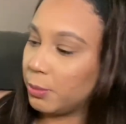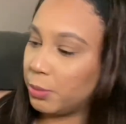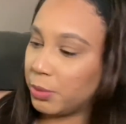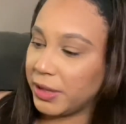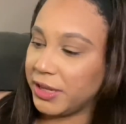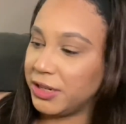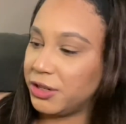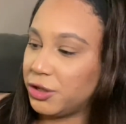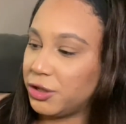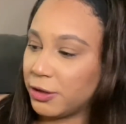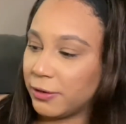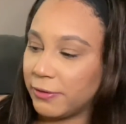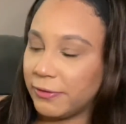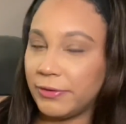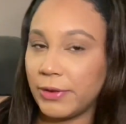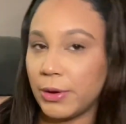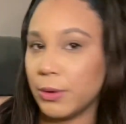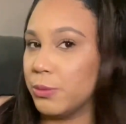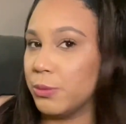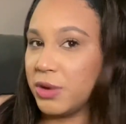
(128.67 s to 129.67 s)
place your
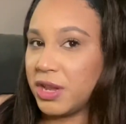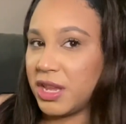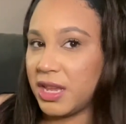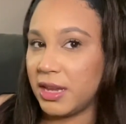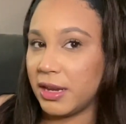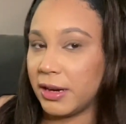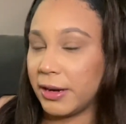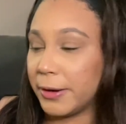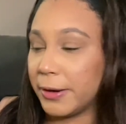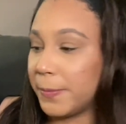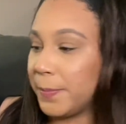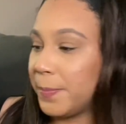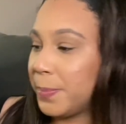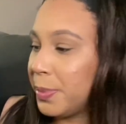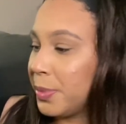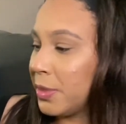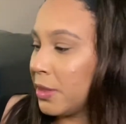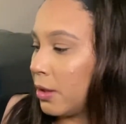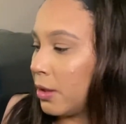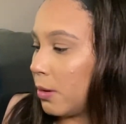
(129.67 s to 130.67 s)
phone here,
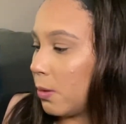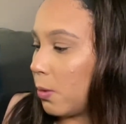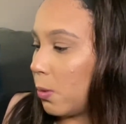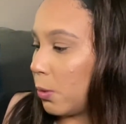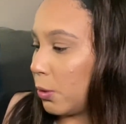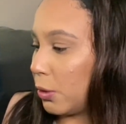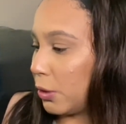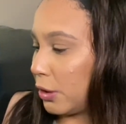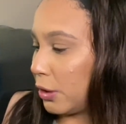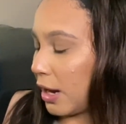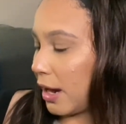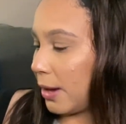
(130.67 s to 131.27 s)
or